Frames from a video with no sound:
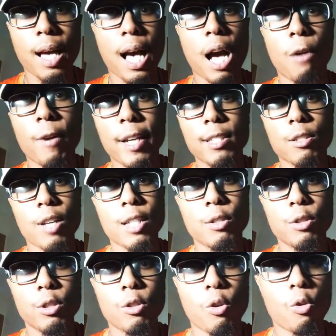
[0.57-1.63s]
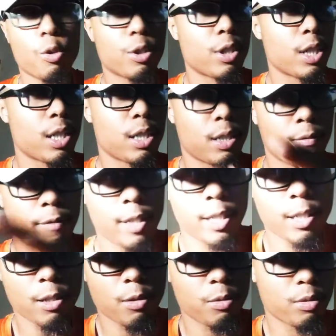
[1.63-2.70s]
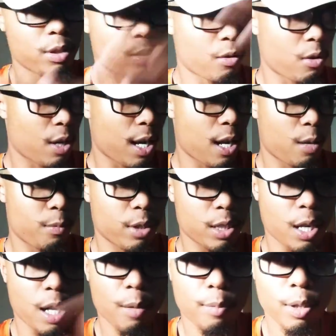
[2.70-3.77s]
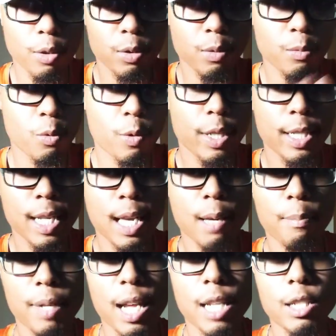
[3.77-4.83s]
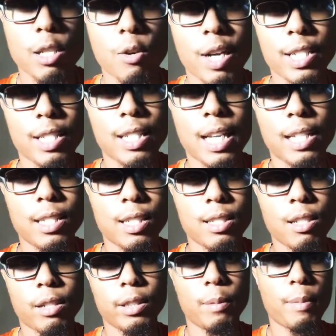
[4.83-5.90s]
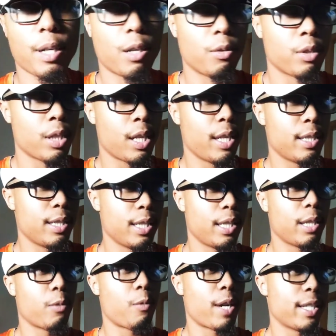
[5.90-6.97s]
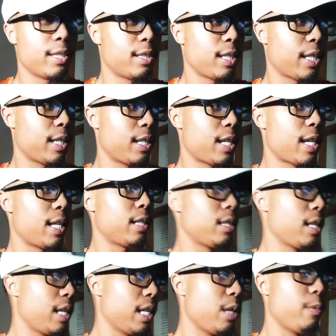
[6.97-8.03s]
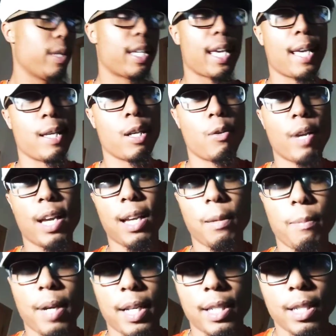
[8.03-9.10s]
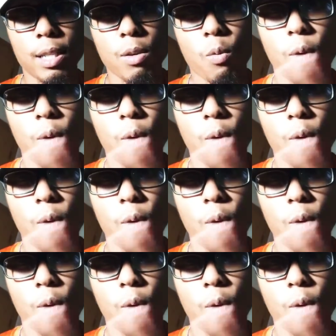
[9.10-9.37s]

Alright, so I don't know the order of the videos or how I'm going to upload them and whatnot, but I know I just got done talking about Dillian Whyte saying that he would KO everybody.